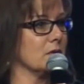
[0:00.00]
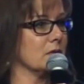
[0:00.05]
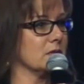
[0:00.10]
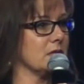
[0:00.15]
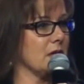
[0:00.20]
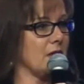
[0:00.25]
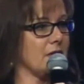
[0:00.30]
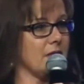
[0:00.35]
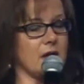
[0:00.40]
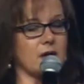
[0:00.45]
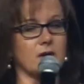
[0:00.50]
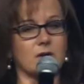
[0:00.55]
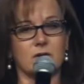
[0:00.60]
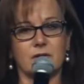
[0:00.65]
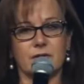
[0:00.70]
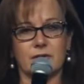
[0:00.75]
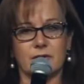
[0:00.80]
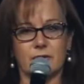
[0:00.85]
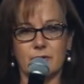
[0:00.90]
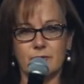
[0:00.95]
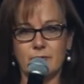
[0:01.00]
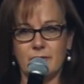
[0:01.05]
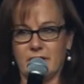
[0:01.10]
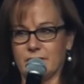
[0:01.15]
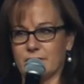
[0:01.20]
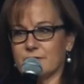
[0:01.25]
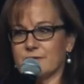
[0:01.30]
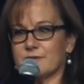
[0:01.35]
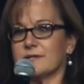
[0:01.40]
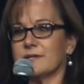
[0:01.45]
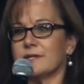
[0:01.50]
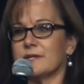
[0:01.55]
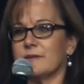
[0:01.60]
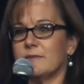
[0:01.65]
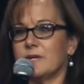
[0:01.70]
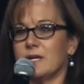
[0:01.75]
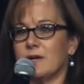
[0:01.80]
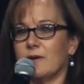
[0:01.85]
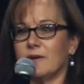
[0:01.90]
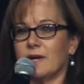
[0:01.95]
tell that girl that her mother is going to
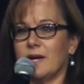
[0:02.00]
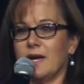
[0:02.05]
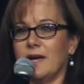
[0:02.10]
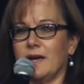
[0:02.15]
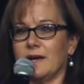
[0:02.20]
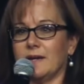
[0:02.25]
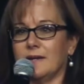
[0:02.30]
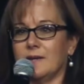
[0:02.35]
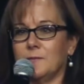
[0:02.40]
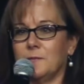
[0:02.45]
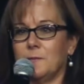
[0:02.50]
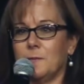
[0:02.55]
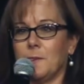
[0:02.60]
be okay.